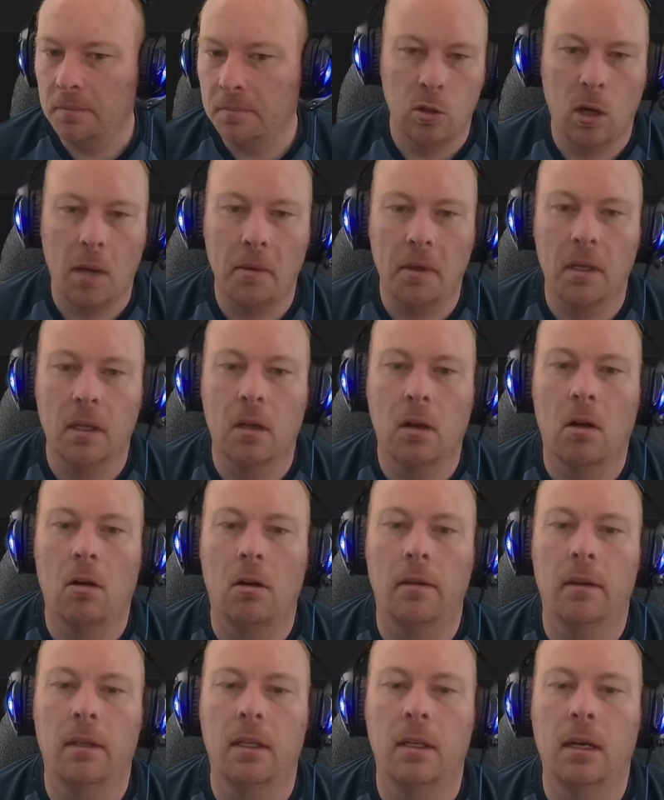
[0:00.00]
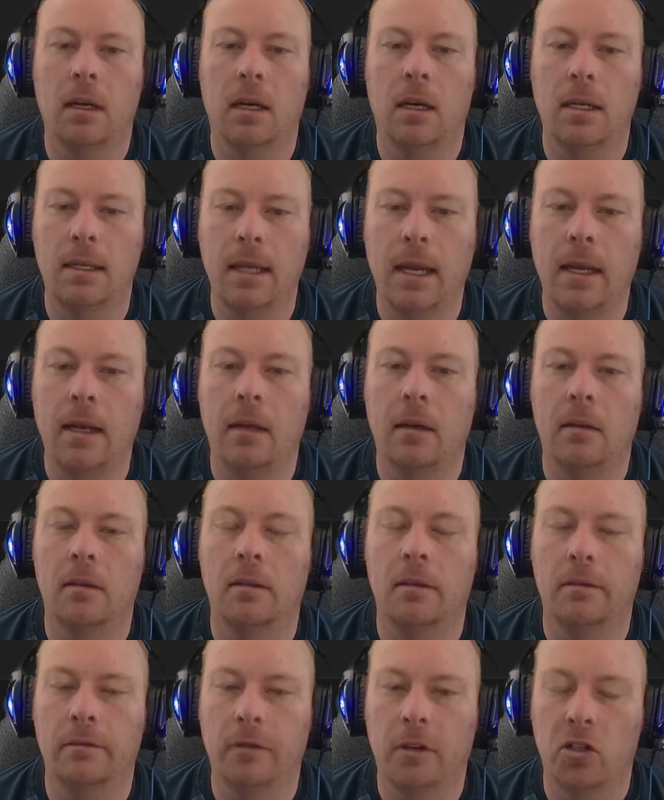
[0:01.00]
So I'm going to call the .data
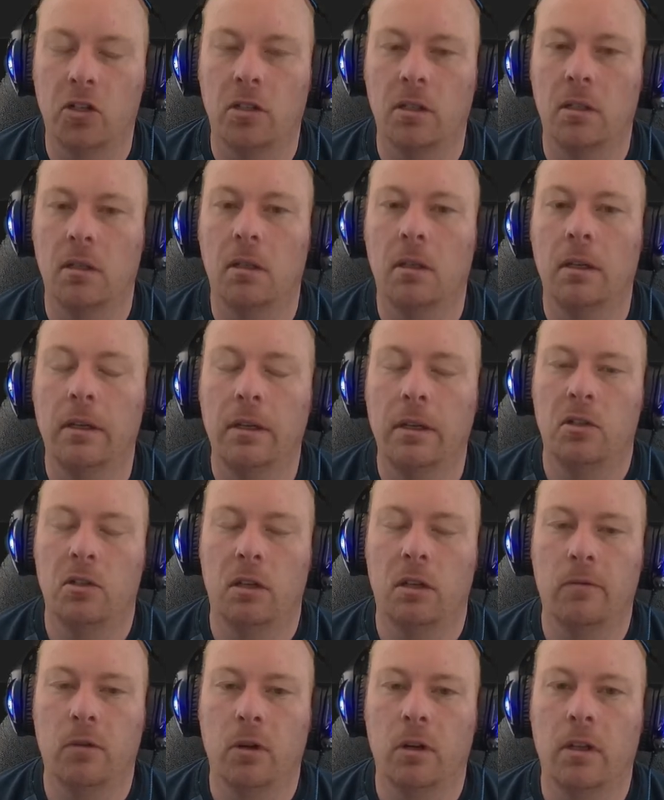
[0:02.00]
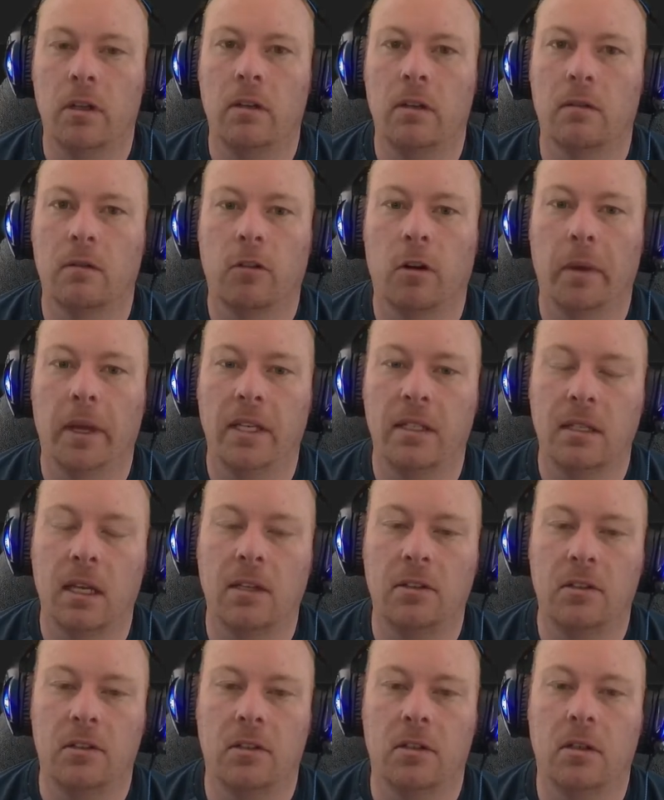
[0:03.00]
function to convert it from a
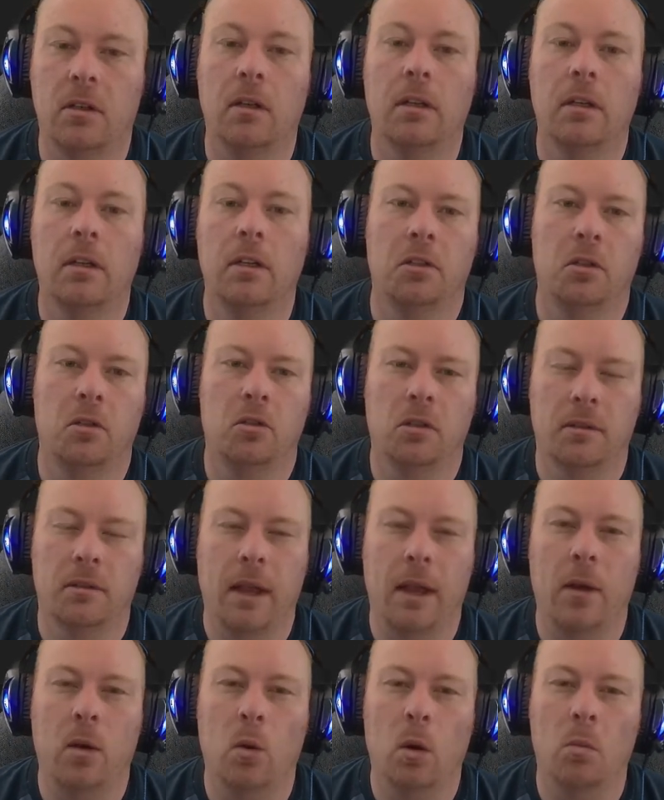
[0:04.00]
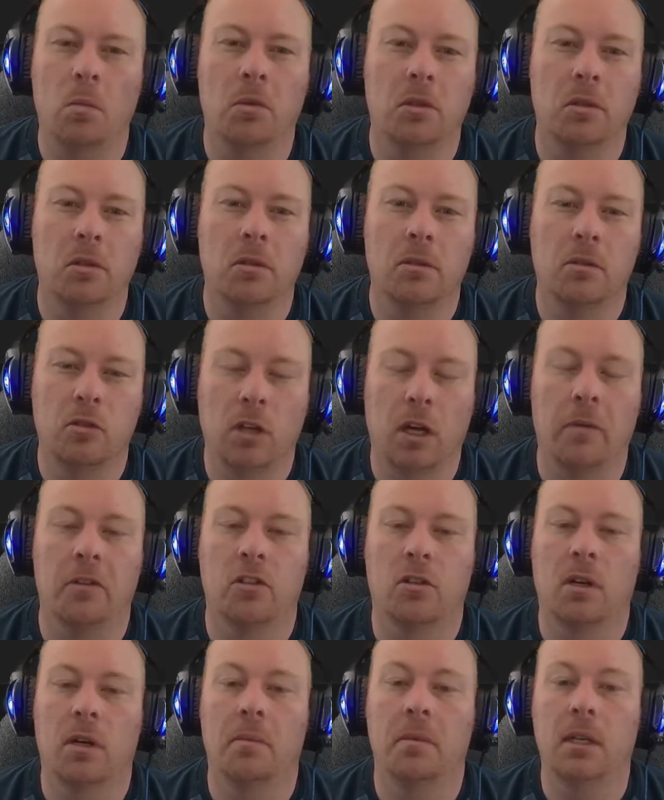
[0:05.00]
tensor to just a normal
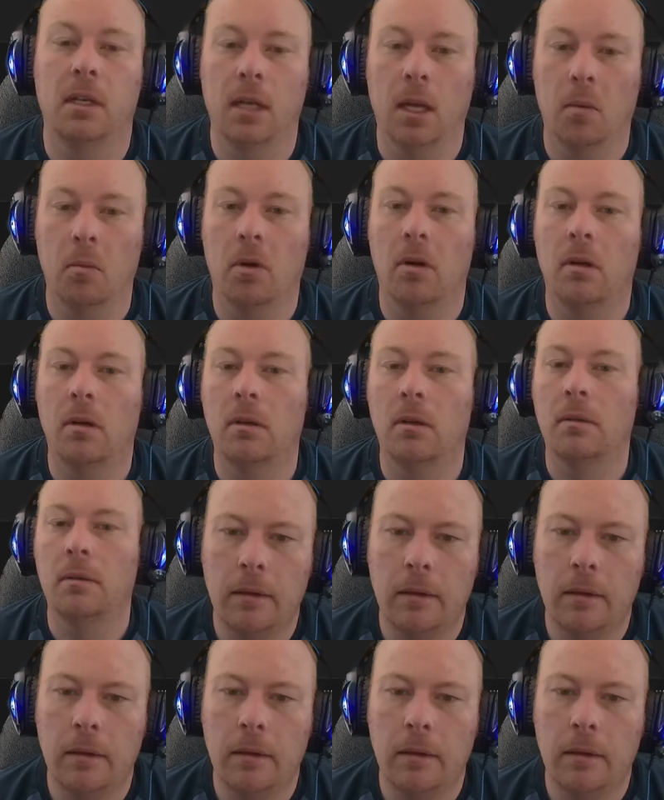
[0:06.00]
JavaScript number.